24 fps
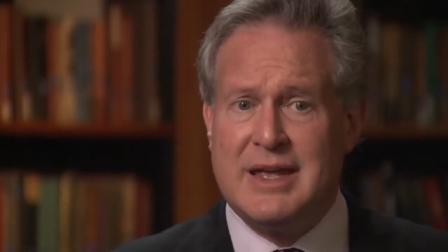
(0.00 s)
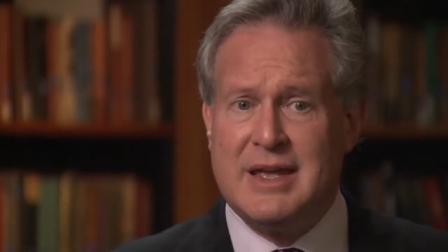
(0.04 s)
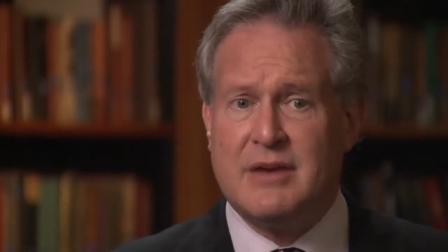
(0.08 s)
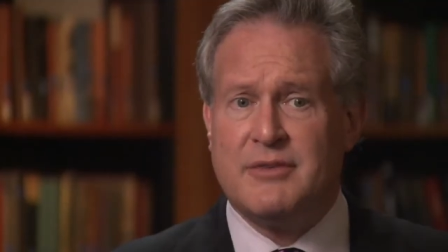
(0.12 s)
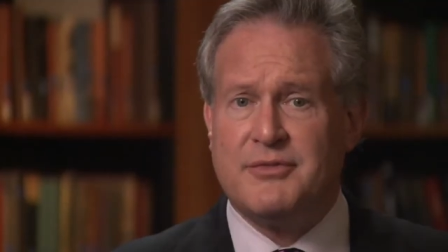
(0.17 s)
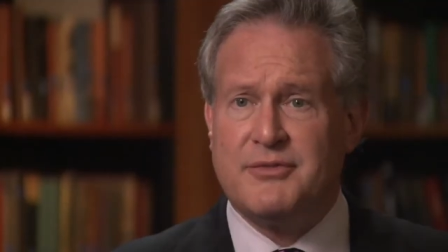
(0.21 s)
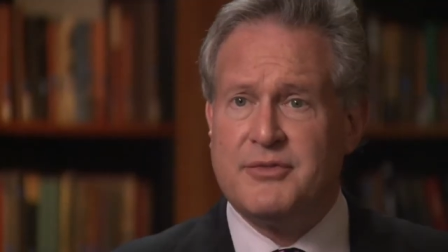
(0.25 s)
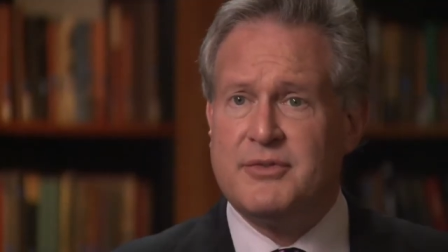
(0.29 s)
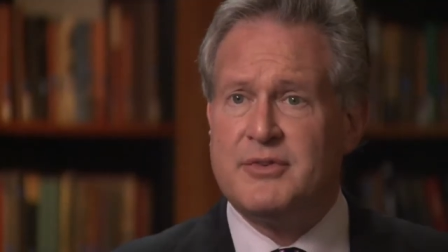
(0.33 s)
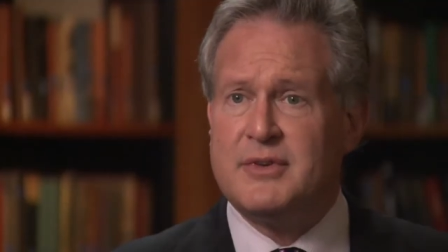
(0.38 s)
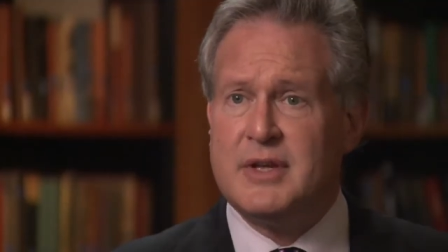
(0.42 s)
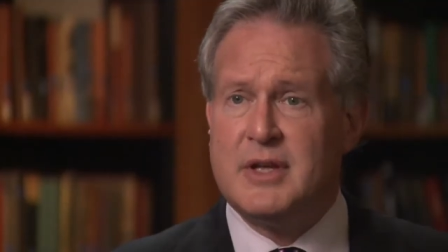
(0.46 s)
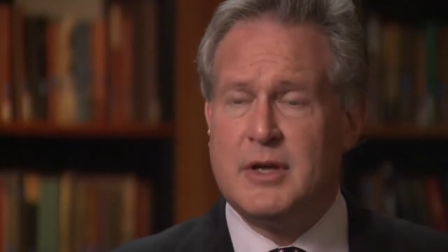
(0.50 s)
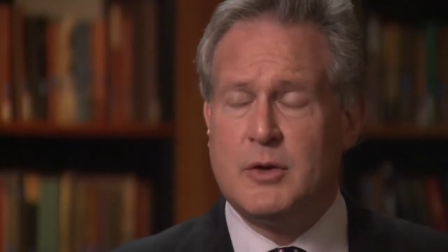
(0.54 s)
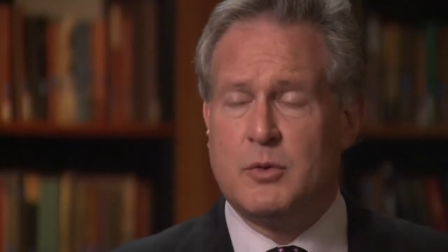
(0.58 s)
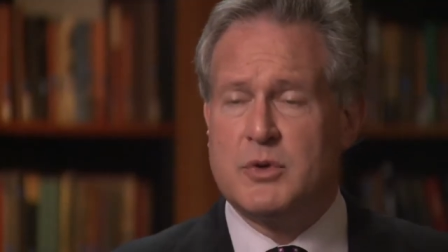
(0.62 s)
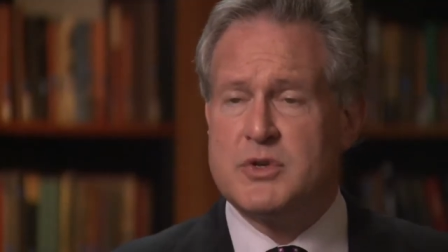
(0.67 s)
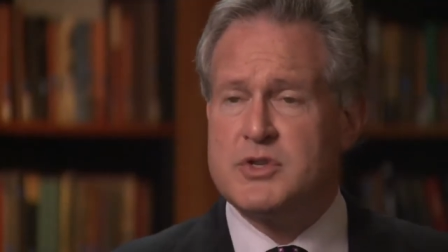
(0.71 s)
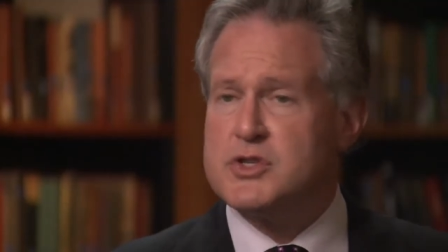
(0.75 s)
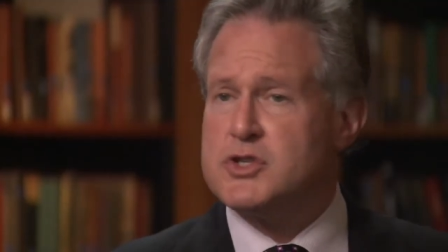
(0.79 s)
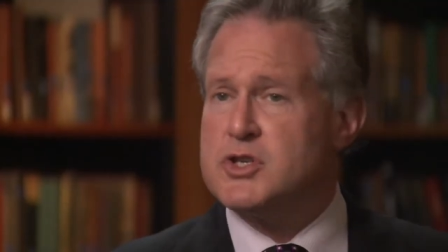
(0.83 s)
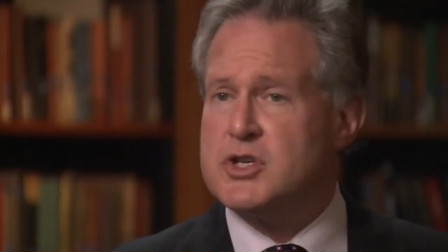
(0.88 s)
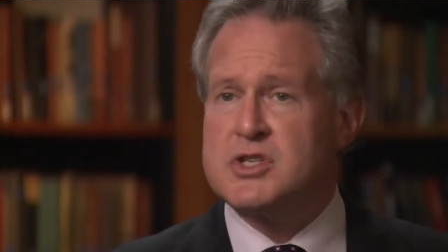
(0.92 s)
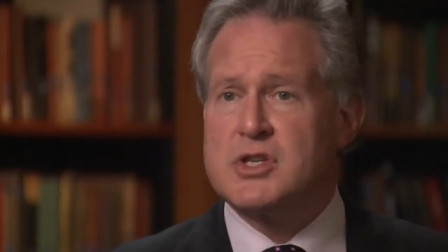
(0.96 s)
If it
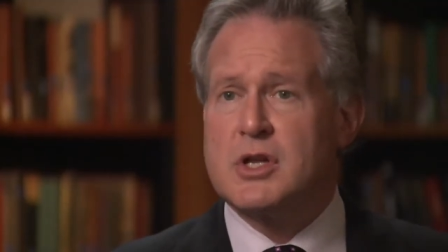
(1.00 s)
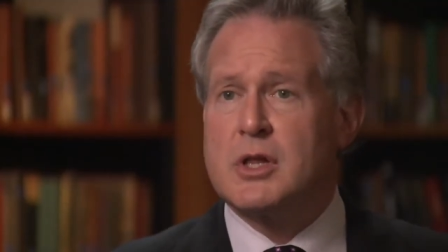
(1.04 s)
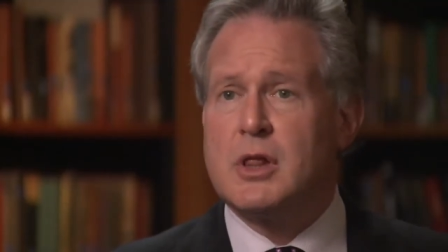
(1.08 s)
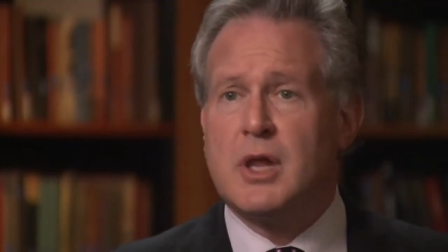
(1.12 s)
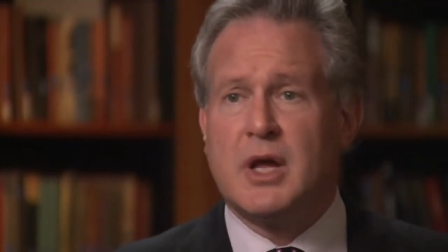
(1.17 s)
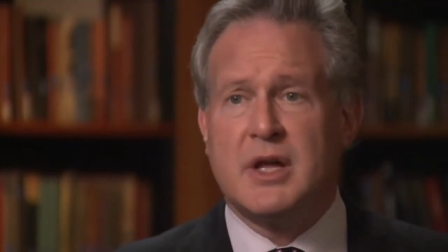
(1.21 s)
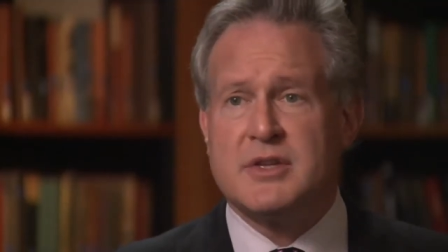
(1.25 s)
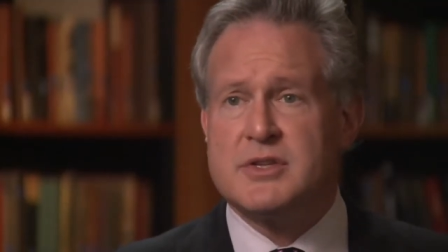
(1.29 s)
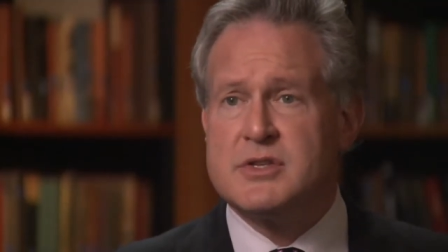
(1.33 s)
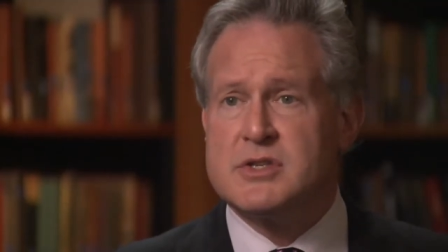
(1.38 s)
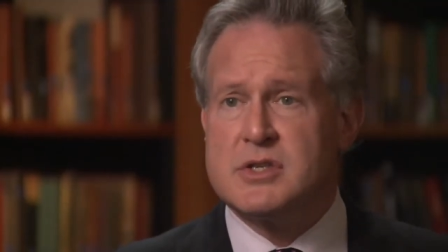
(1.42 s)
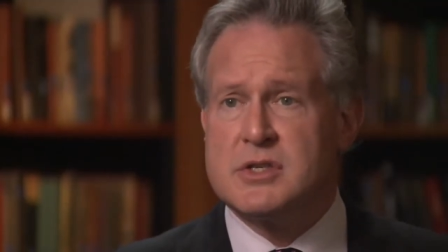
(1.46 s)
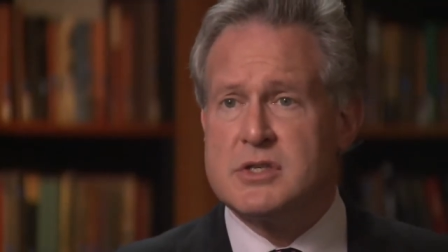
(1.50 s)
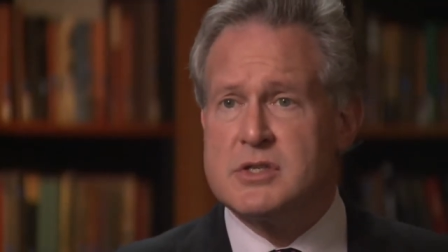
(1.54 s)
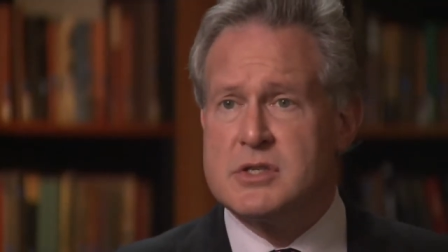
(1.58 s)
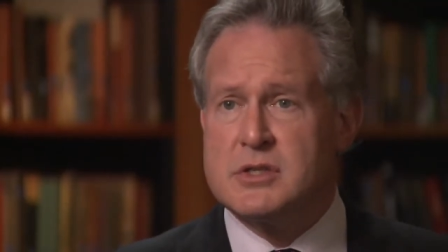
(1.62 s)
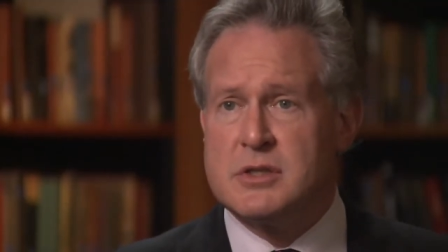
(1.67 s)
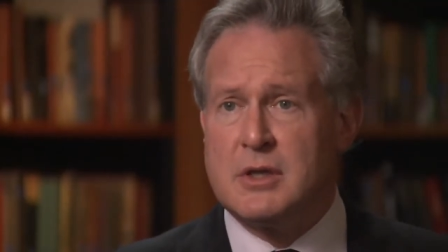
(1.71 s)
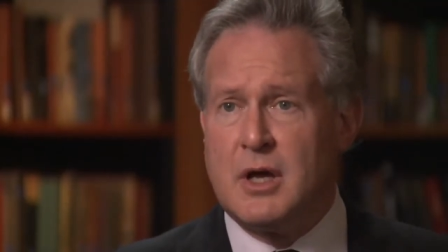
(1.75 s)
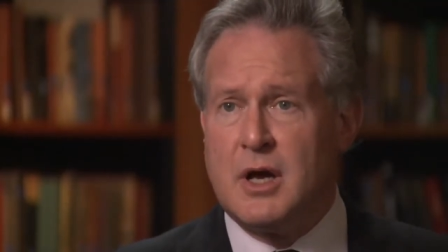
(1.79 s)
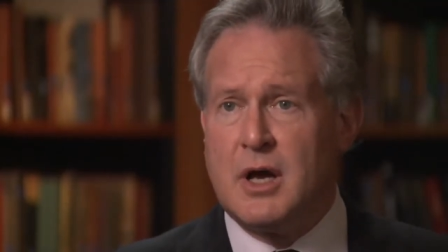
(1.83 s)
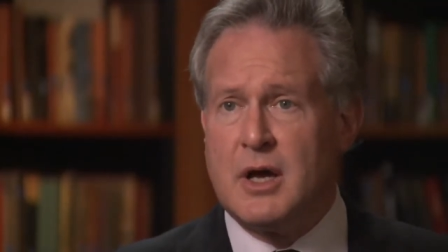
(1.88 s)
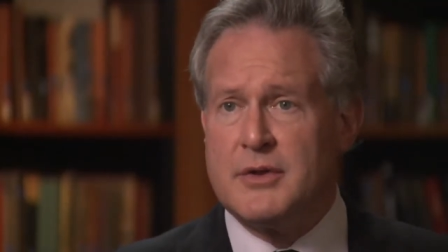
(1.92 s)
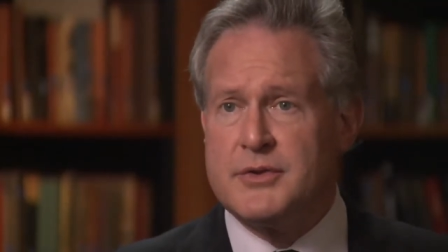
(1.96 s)
was just gluttons and
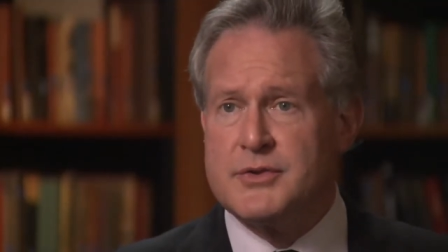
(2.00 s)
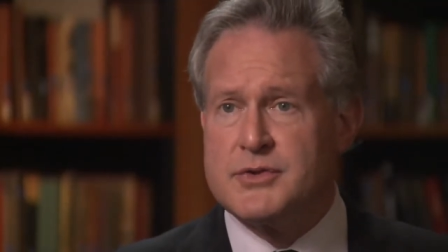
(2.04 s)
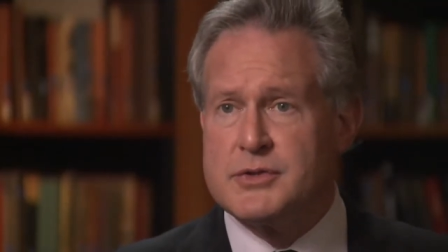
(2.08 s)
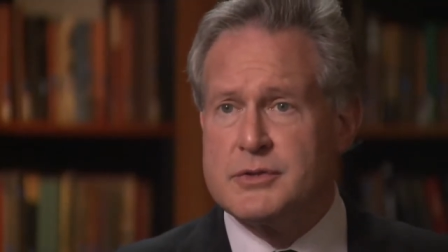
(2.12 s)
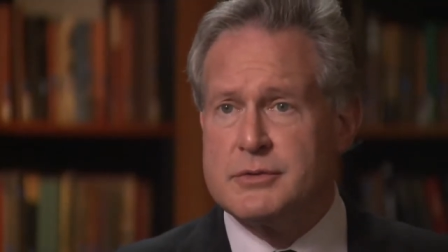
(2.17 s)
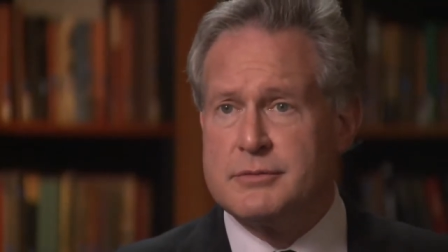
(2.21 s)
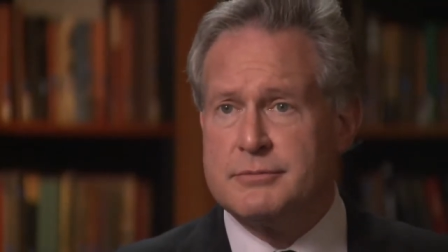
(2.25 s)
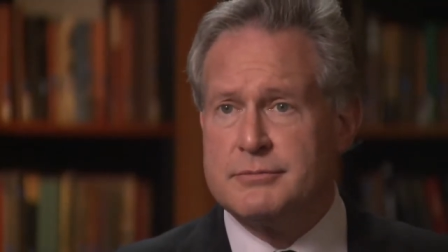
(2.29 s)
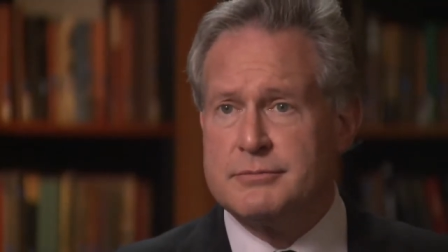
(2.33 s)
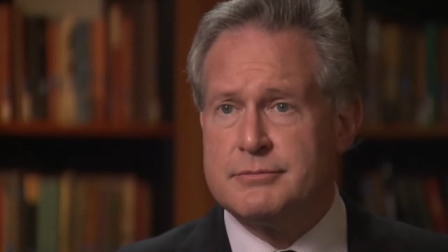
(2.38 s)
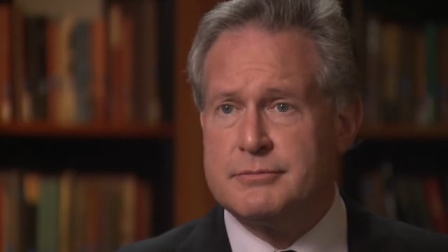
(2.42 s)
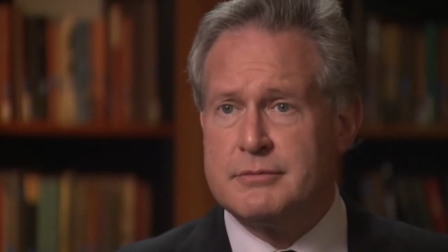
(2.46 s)
sloths,